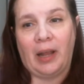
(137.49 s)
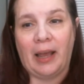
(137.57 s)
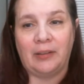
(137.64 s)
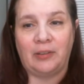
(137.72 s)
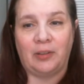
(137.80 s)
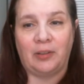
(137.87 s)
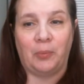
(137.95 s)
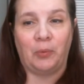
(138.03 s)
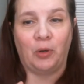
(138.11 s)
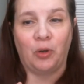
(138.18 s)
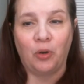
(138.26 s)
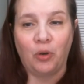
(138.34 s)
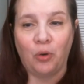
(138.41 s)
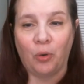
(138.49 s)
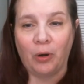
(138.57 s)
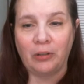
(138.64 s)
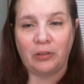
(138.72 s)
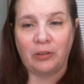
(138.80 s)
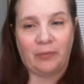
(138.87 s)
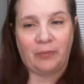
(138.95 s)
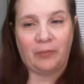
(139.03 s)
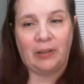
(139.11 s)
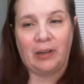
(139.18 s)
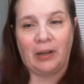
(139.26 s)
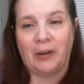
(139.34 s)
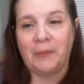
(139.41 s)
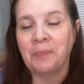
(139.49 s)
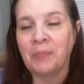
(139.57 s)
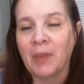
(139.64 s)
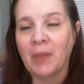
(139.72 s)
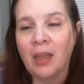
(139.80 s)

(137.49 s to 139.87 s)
Had some gorgeous stuff in there.